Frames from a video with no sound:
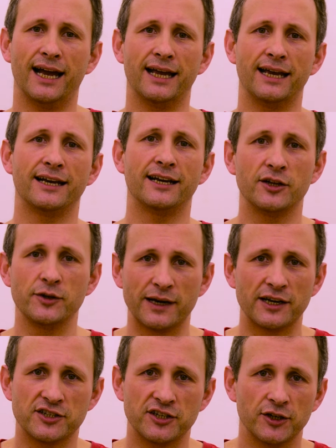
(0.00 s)
an
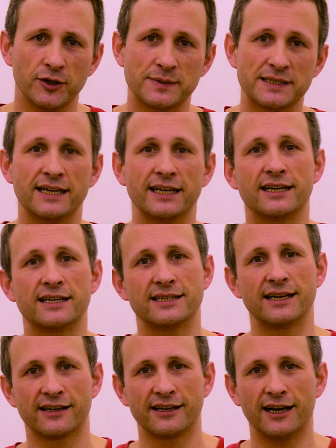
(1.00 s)
alumina tube sitting in a
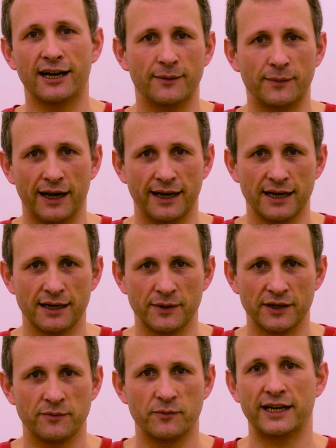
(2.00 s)
silicon carbide
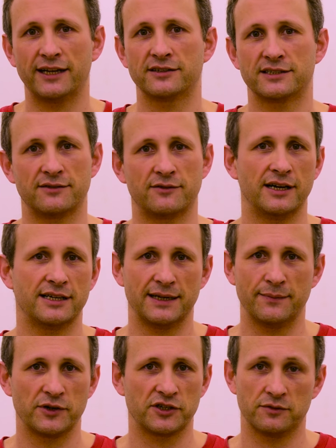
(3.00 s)
element, and when it got to the right
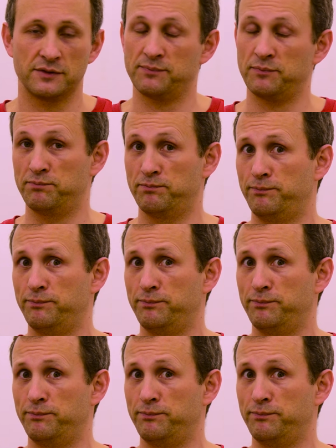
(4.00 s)
temperature, it was